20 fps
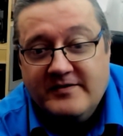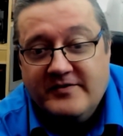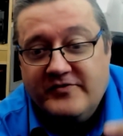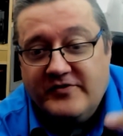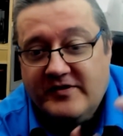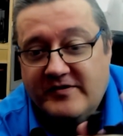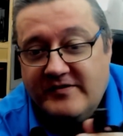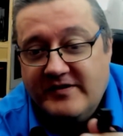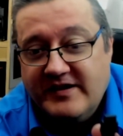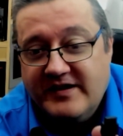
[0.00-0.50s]

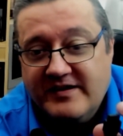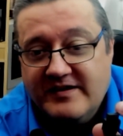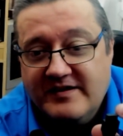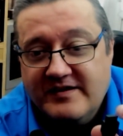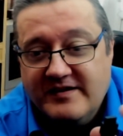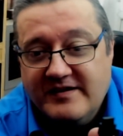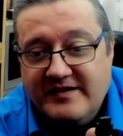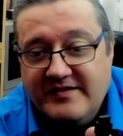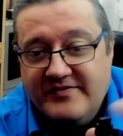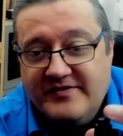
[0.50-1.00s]
Sorry,
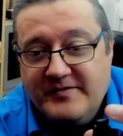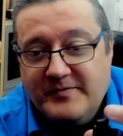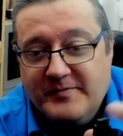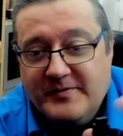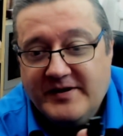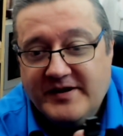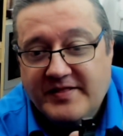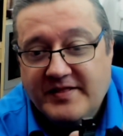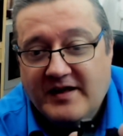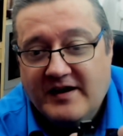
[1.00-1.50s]
into
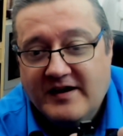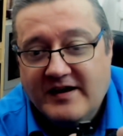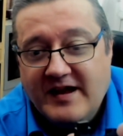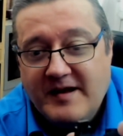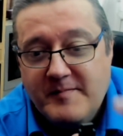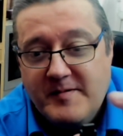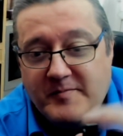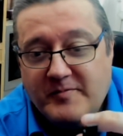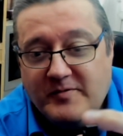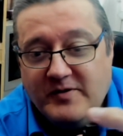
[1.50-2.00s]
one of the, I
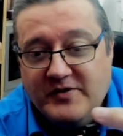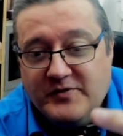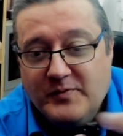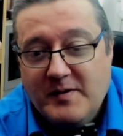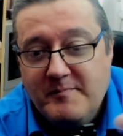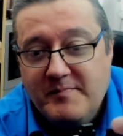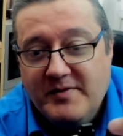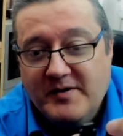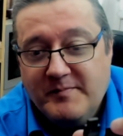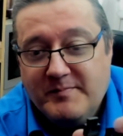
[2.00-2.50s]
can't remember which
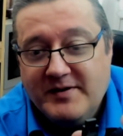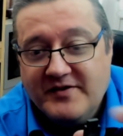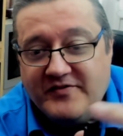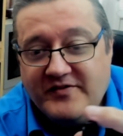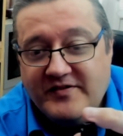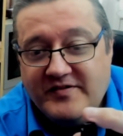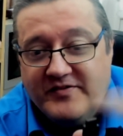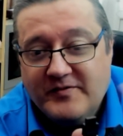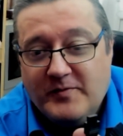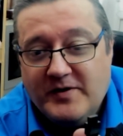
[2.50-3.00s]
one, but it plugs
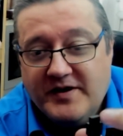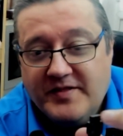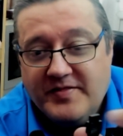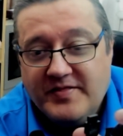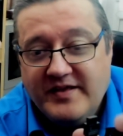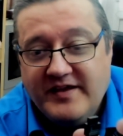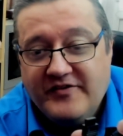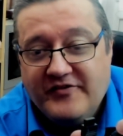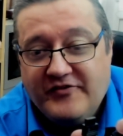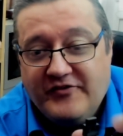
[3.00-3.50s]
into one of
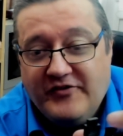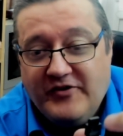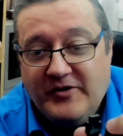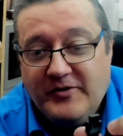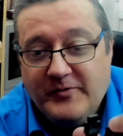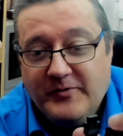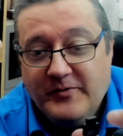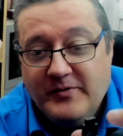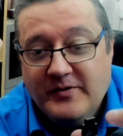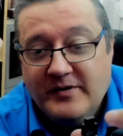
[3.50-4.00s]
these
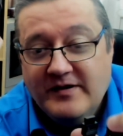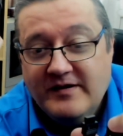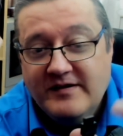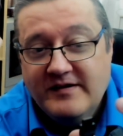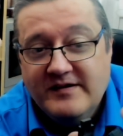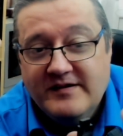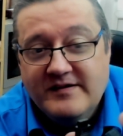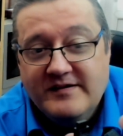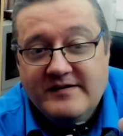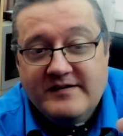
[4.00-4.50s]
two.
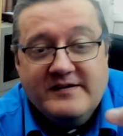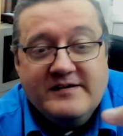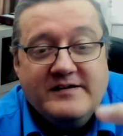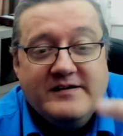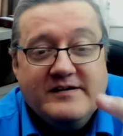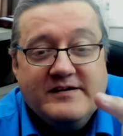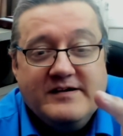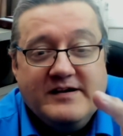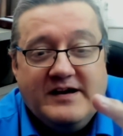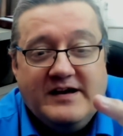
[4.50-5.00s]

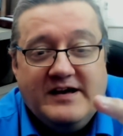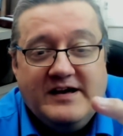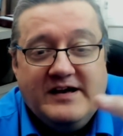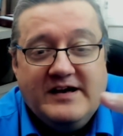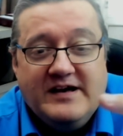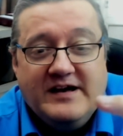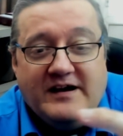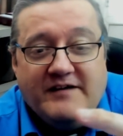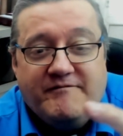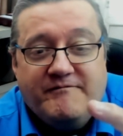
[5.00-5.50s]

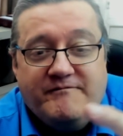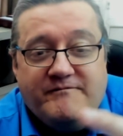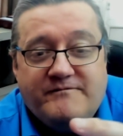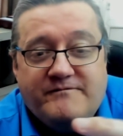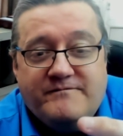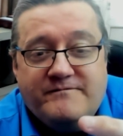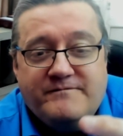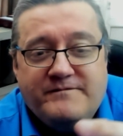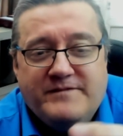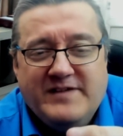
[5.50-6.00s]
I
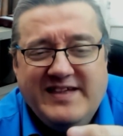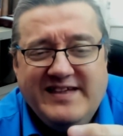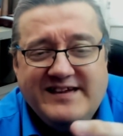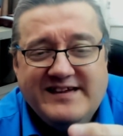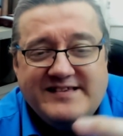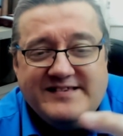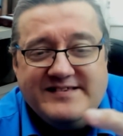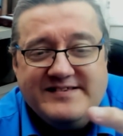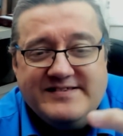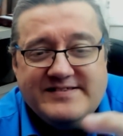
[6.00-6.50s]
think
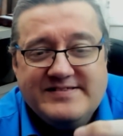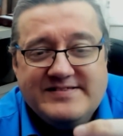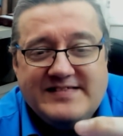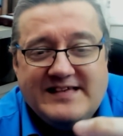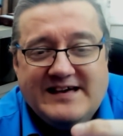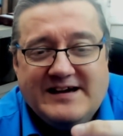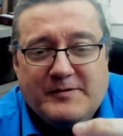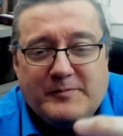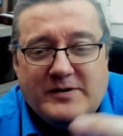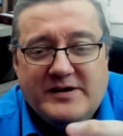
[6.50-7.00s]
it's
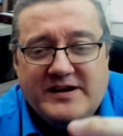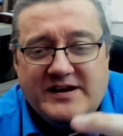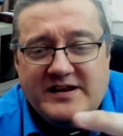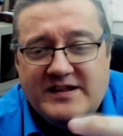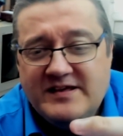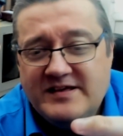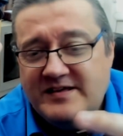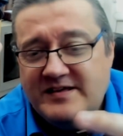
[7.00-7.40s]
that one.